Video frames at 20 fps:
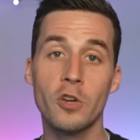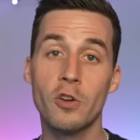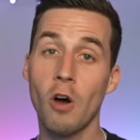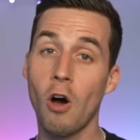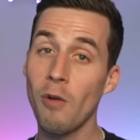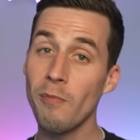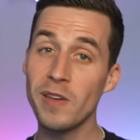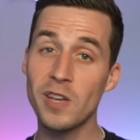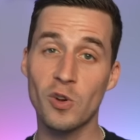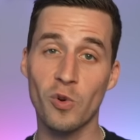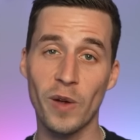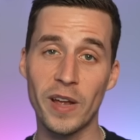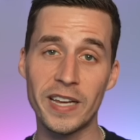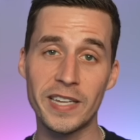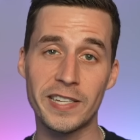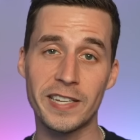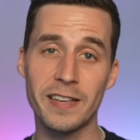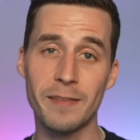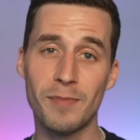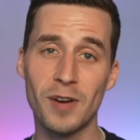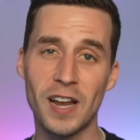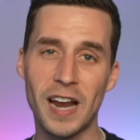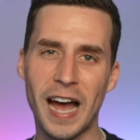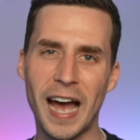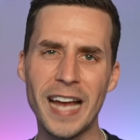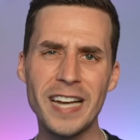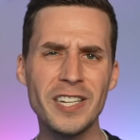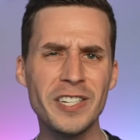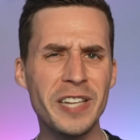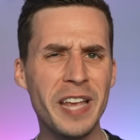Call me crazy, but
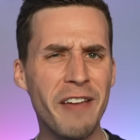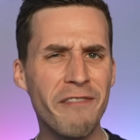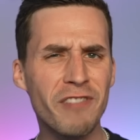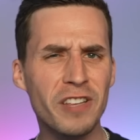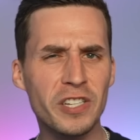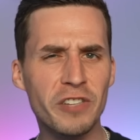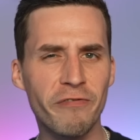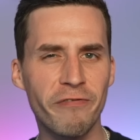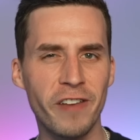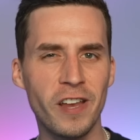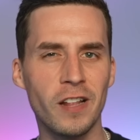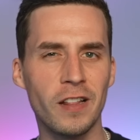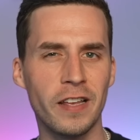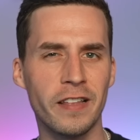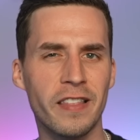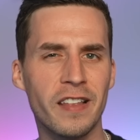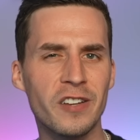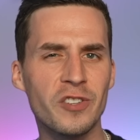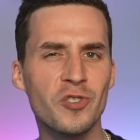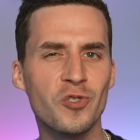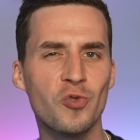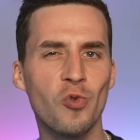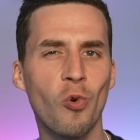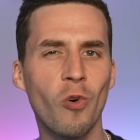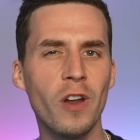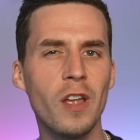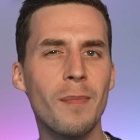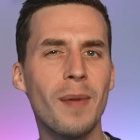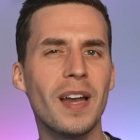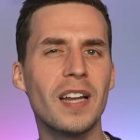I just have this feeling that a
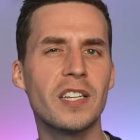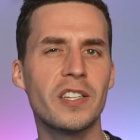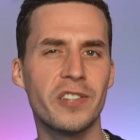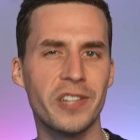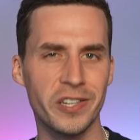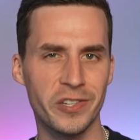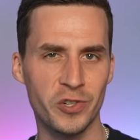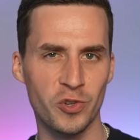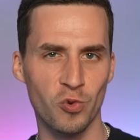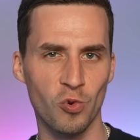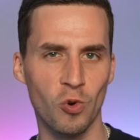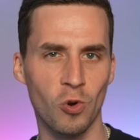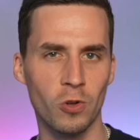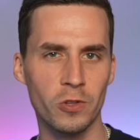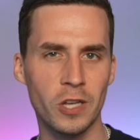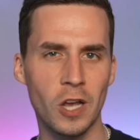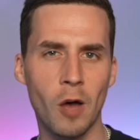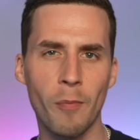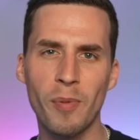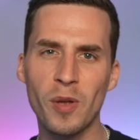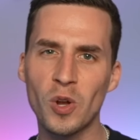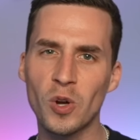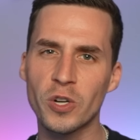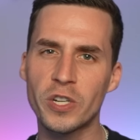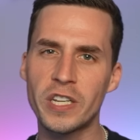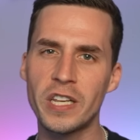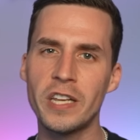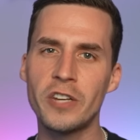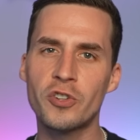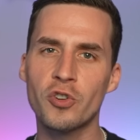story about a six-year-old helping her
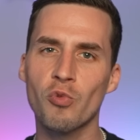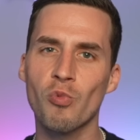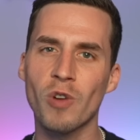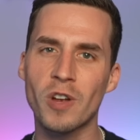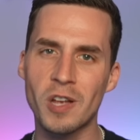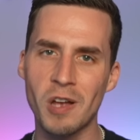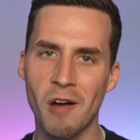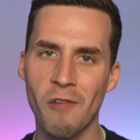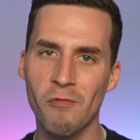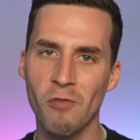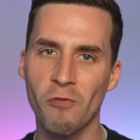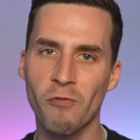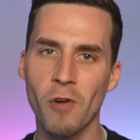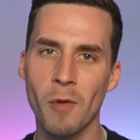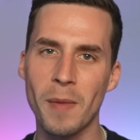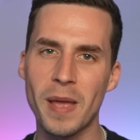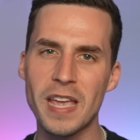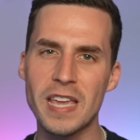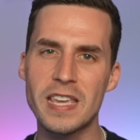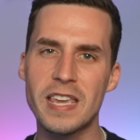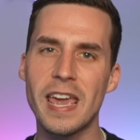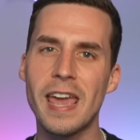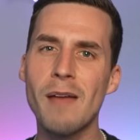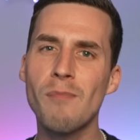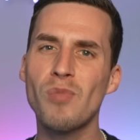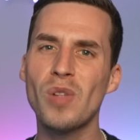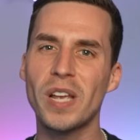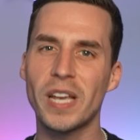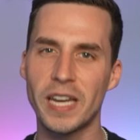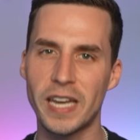teacher recover from a
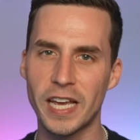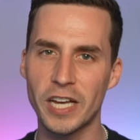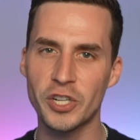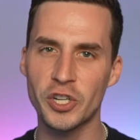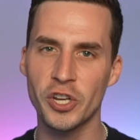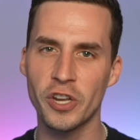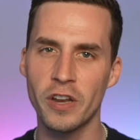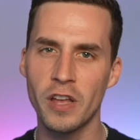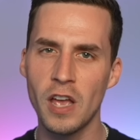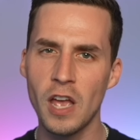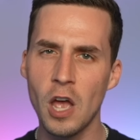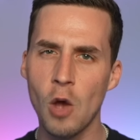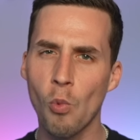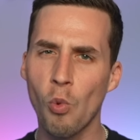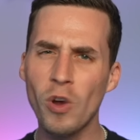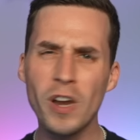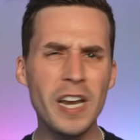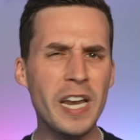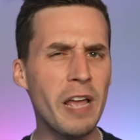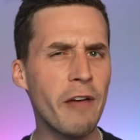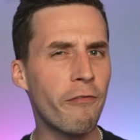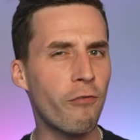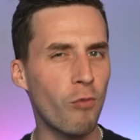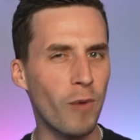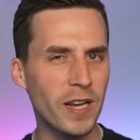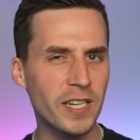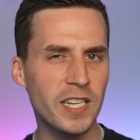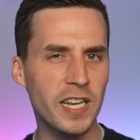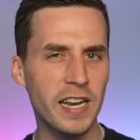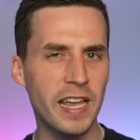gambling addiction wouldn't have
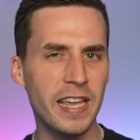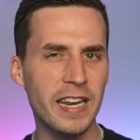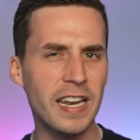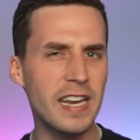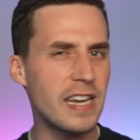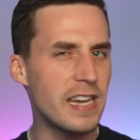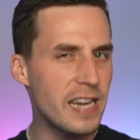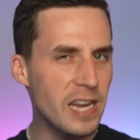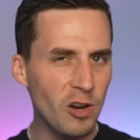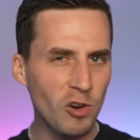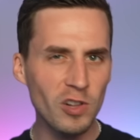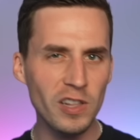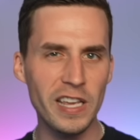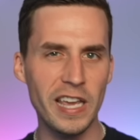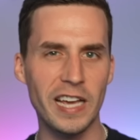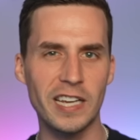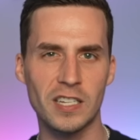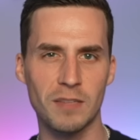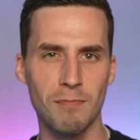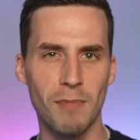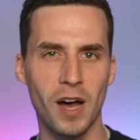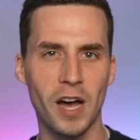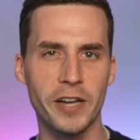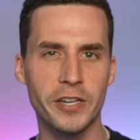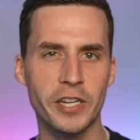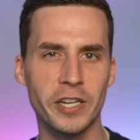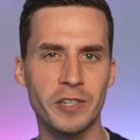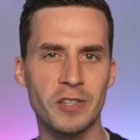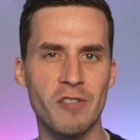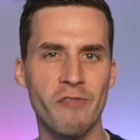resonated nearly as
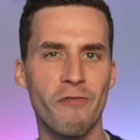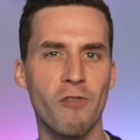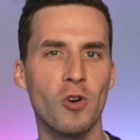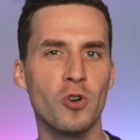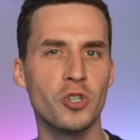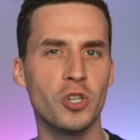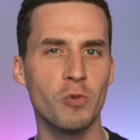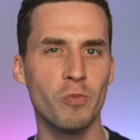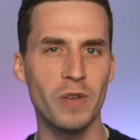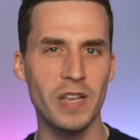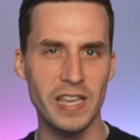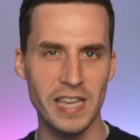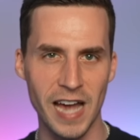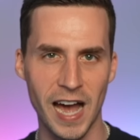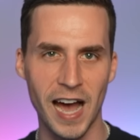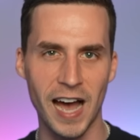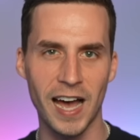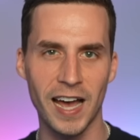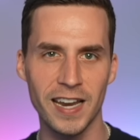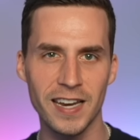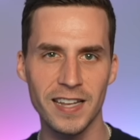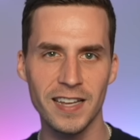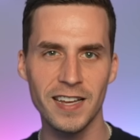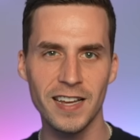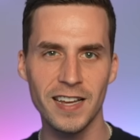much as the version we got.